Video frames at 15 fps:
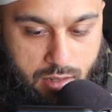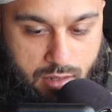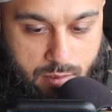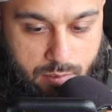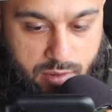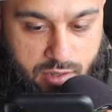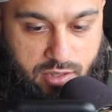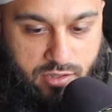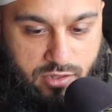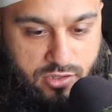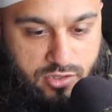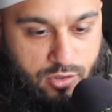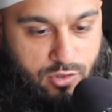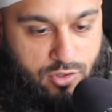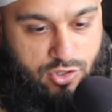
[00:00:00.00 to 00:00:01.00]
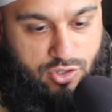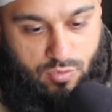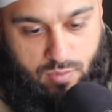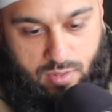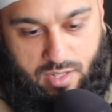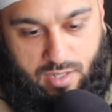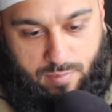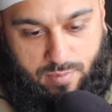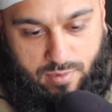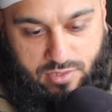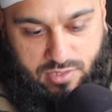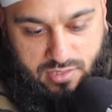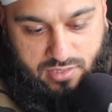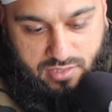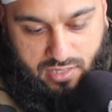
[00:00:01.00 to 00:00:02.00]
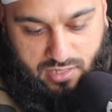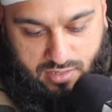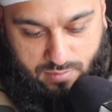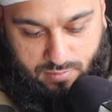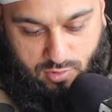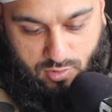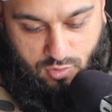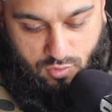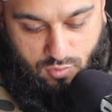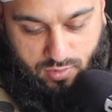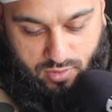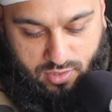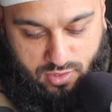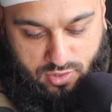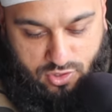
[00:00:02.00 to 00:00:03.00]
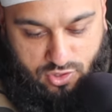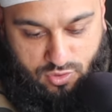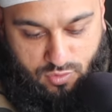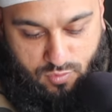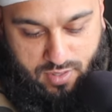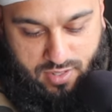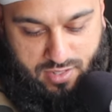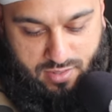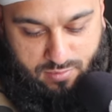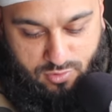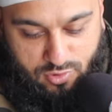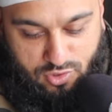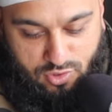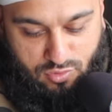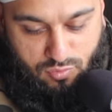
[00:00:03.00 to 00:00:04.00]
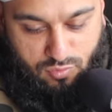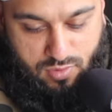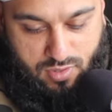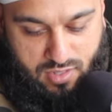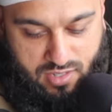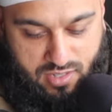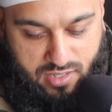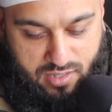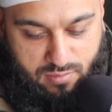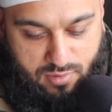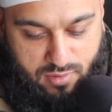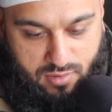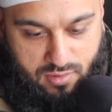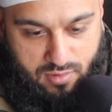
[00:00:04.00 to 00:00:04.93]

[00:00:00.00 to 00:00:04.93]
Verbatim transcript: Let me just go to Shuaib and just send him a quick Shuaib Shuaib.